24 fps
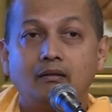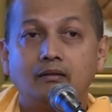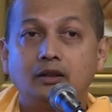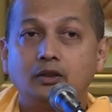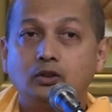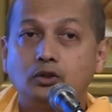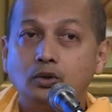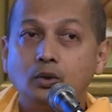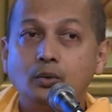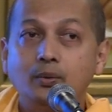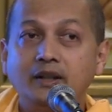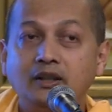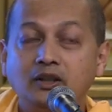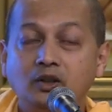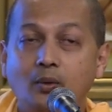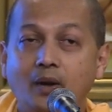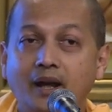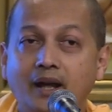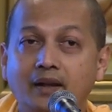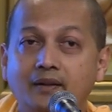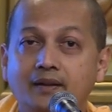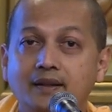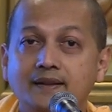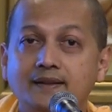The two
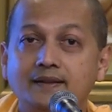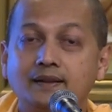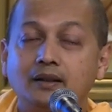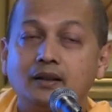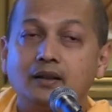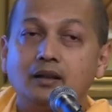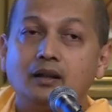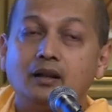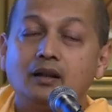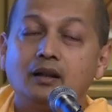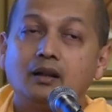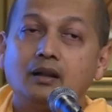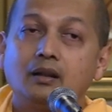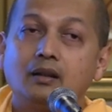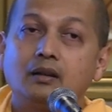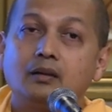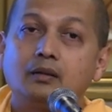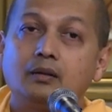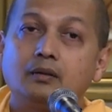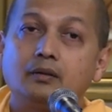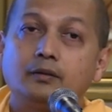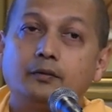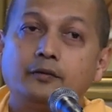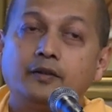inquiries,
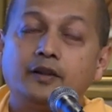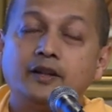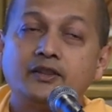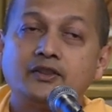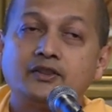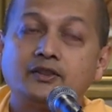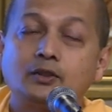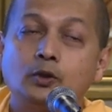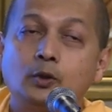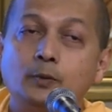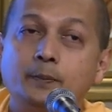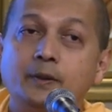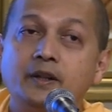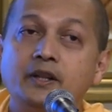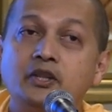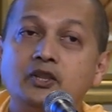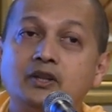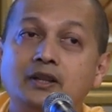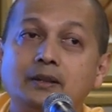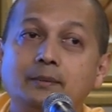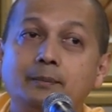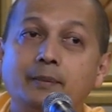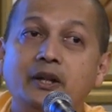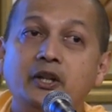first
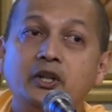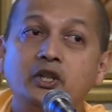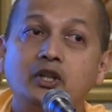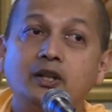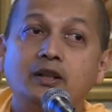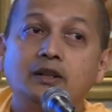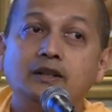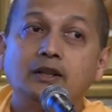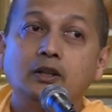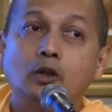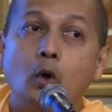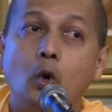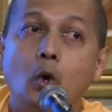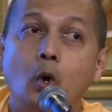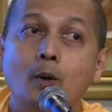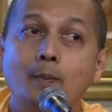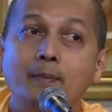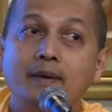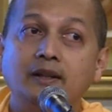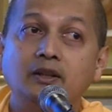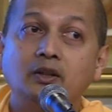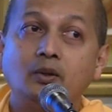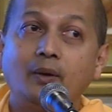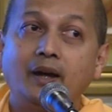Upanishad mentioned the
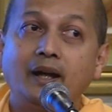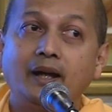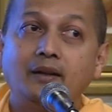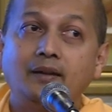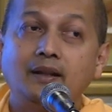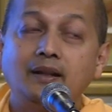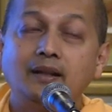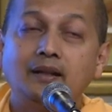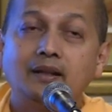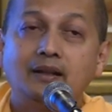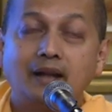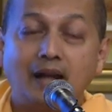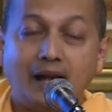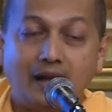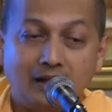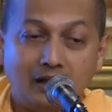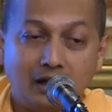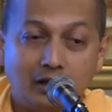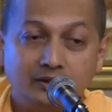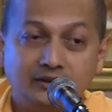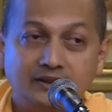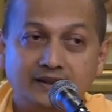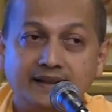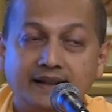Om inquiry, and
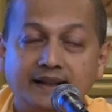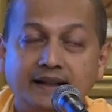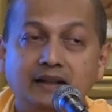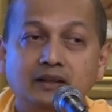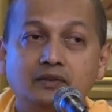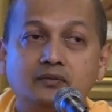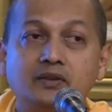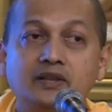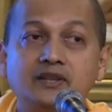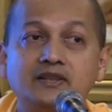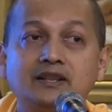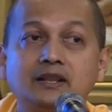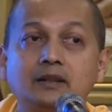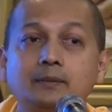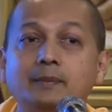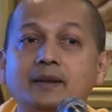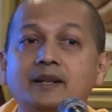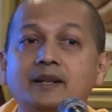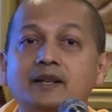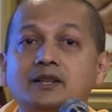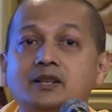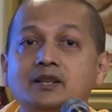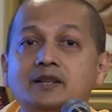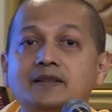now in the second verse it
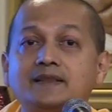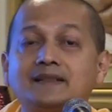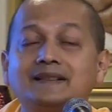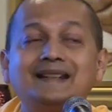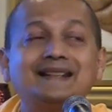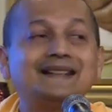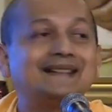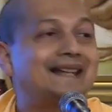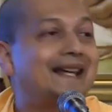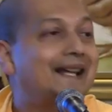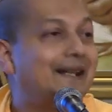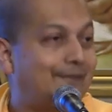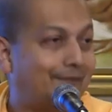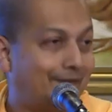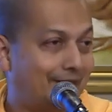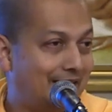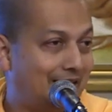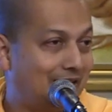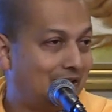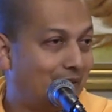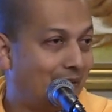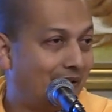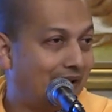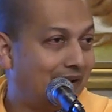mentions the self
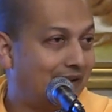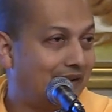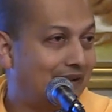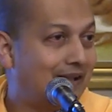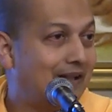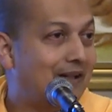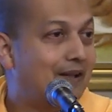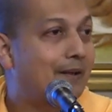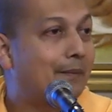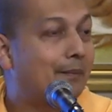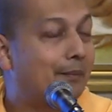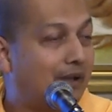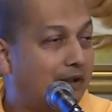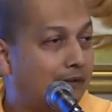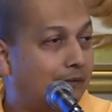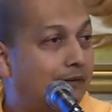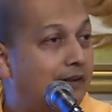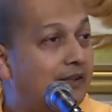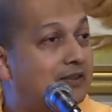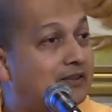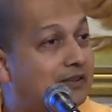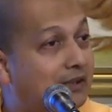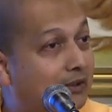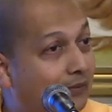inquiry. But
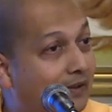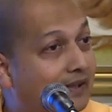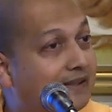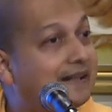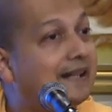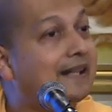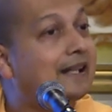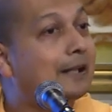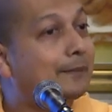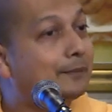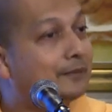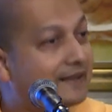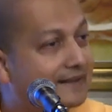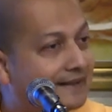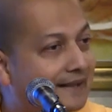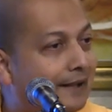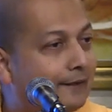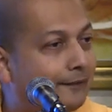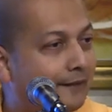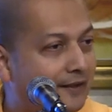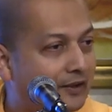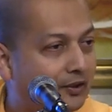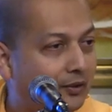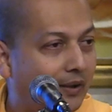first it will take up the
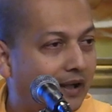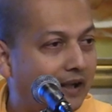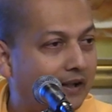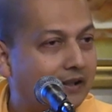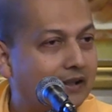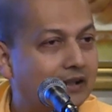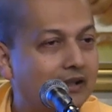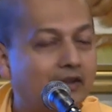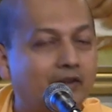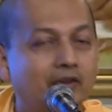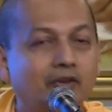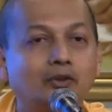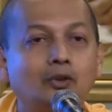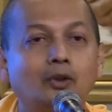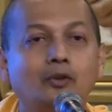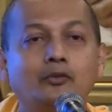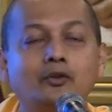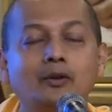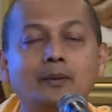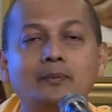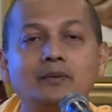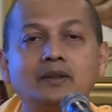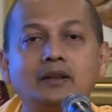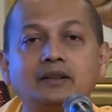self inquiry. So
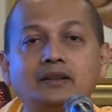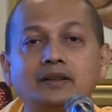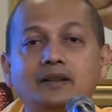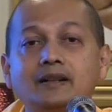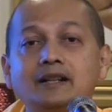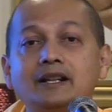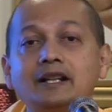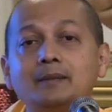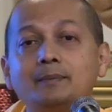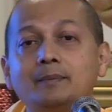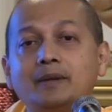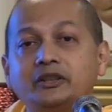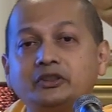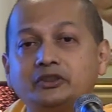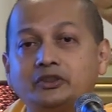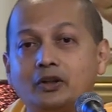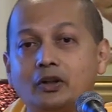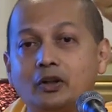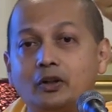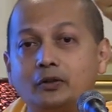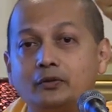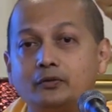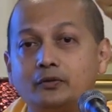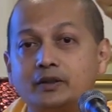from the third mantra
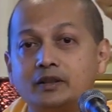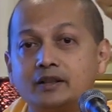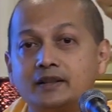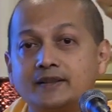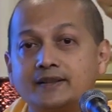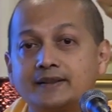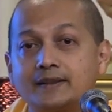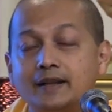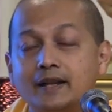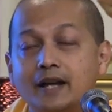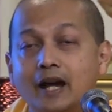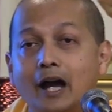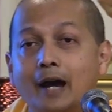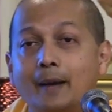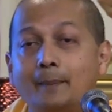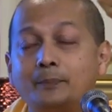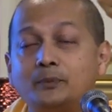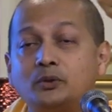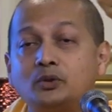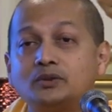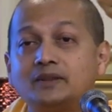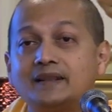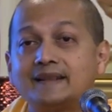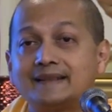onwards up
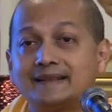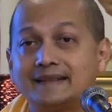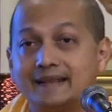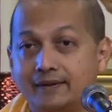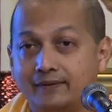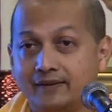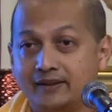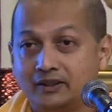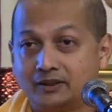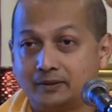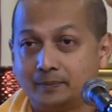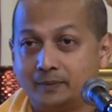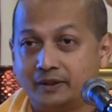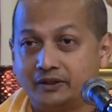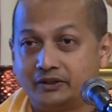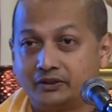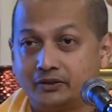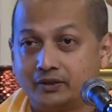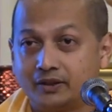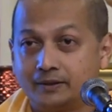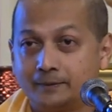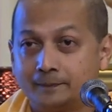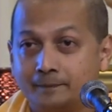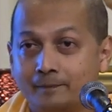to the seventh
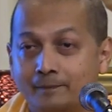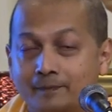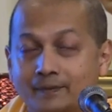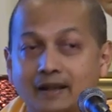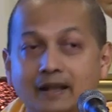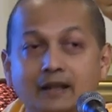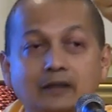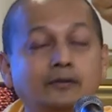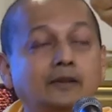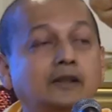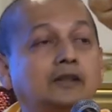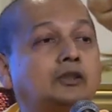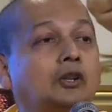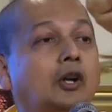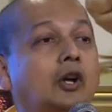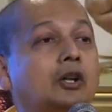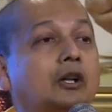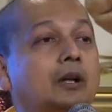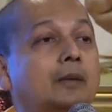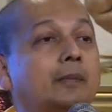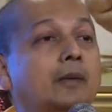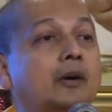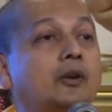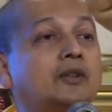mantra, it will talk
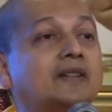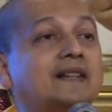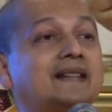about